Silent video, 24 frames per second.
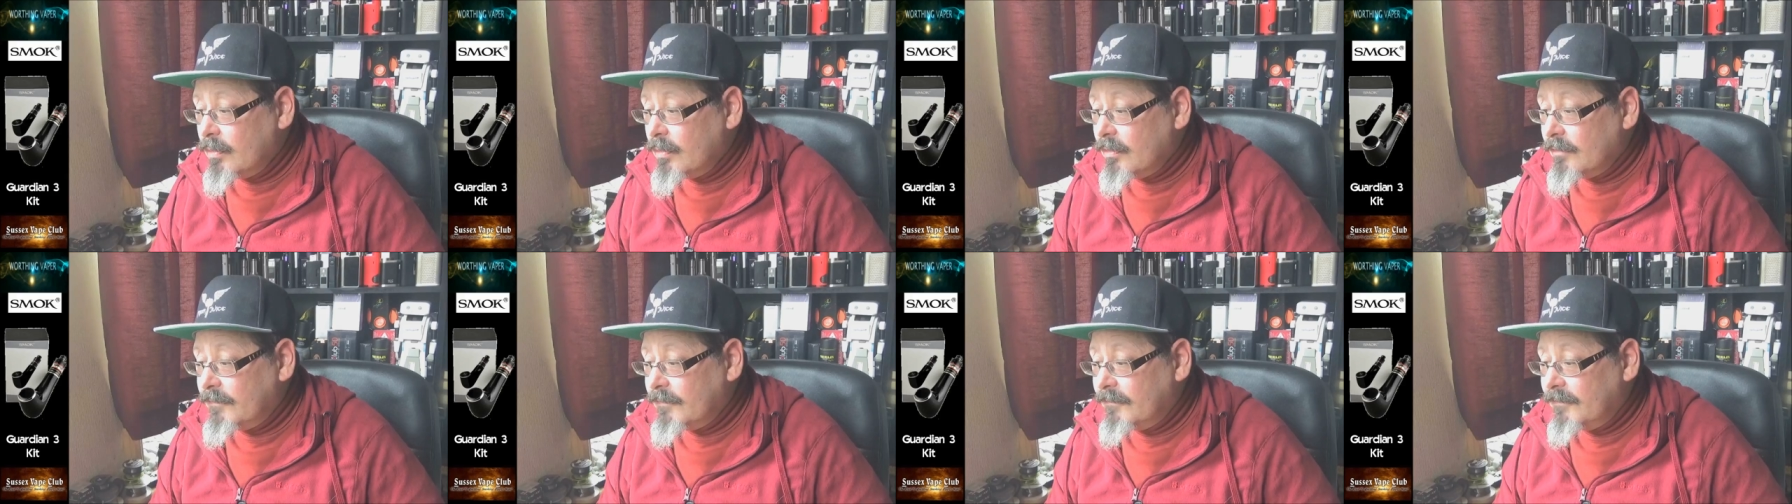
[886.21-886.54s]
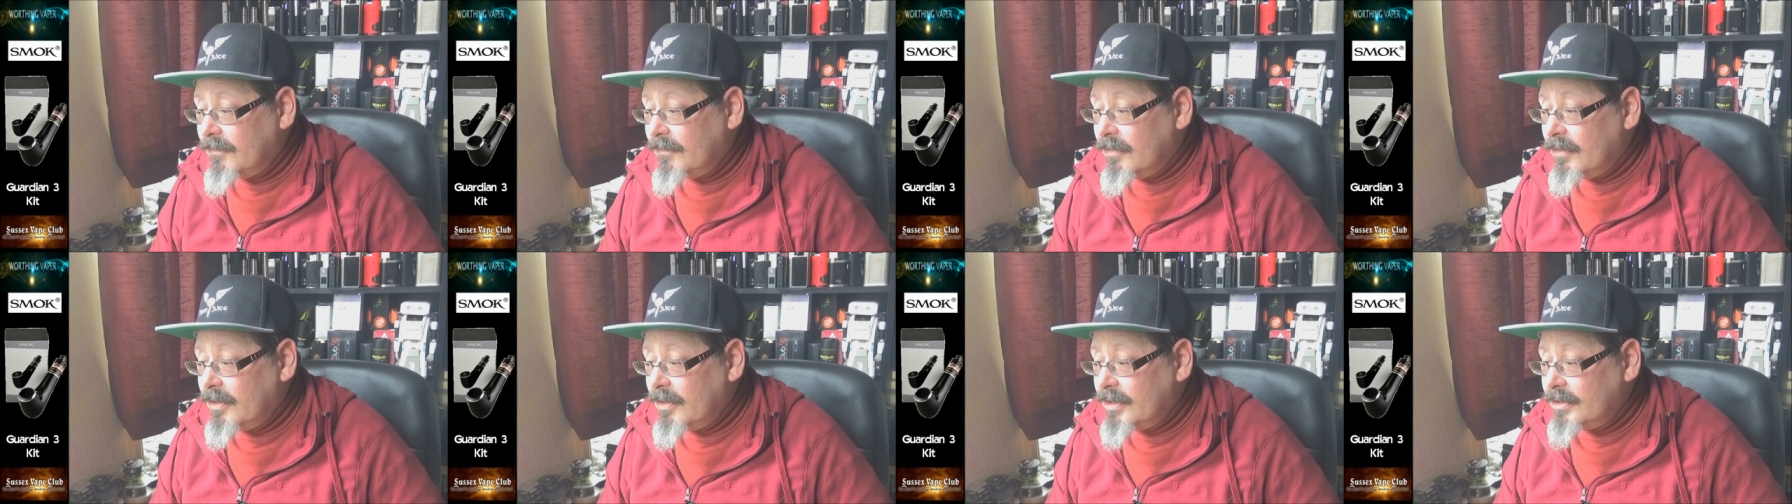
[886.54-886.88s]
will
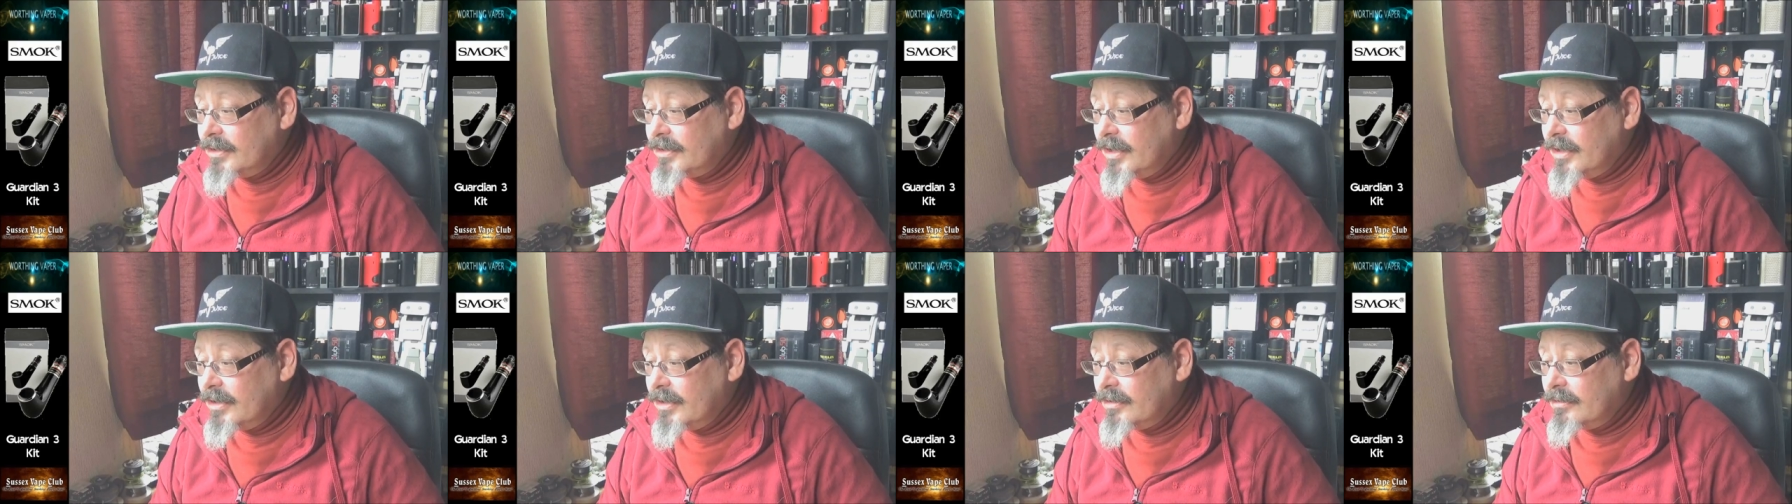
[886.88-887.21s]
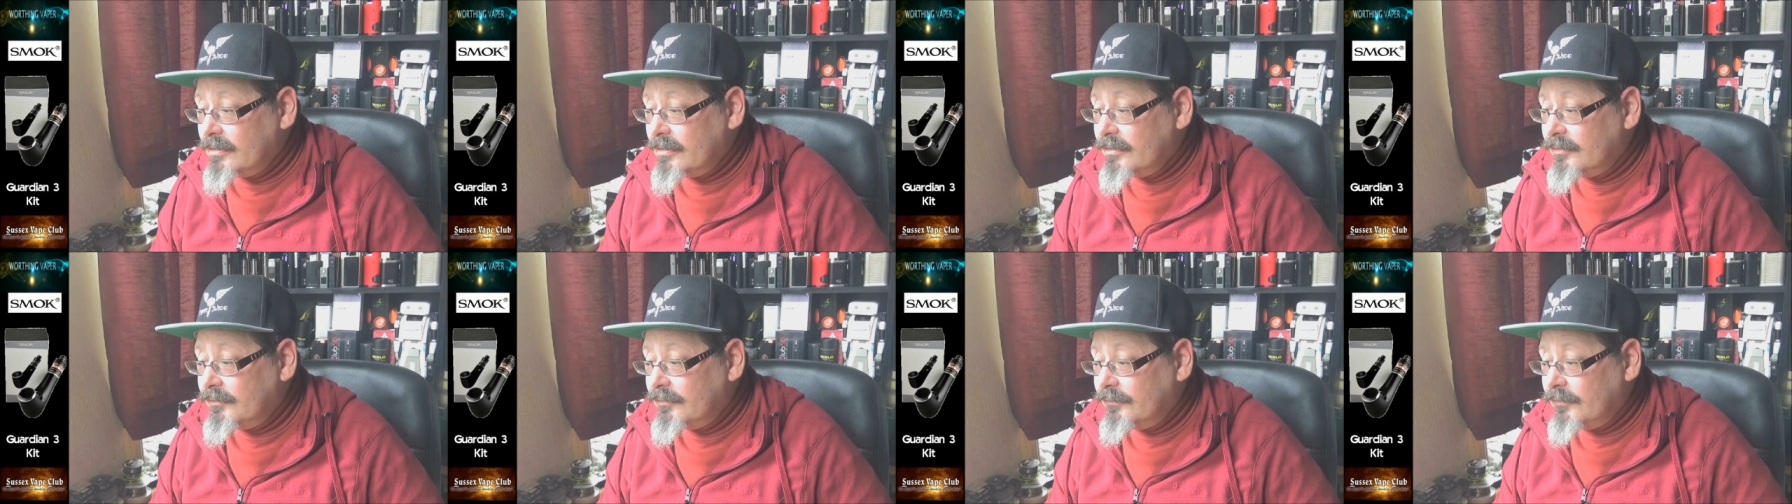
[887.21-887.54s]
fire
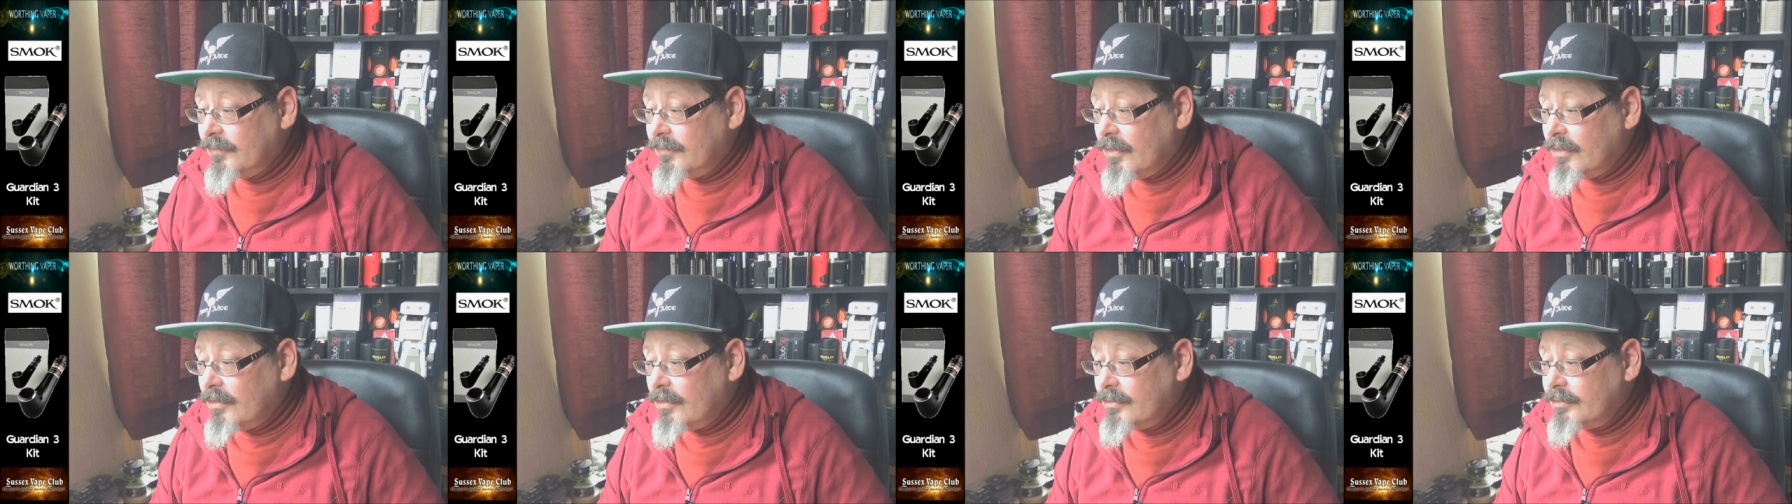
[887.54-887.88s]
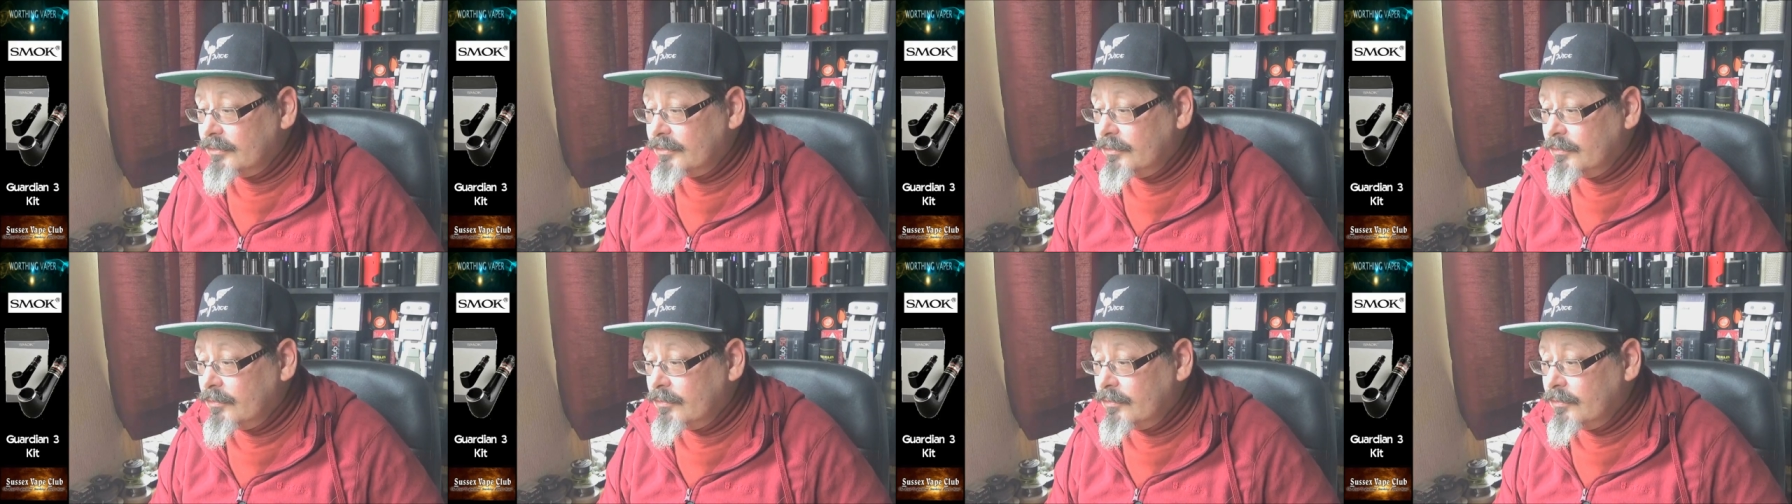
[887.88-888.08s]
down as far as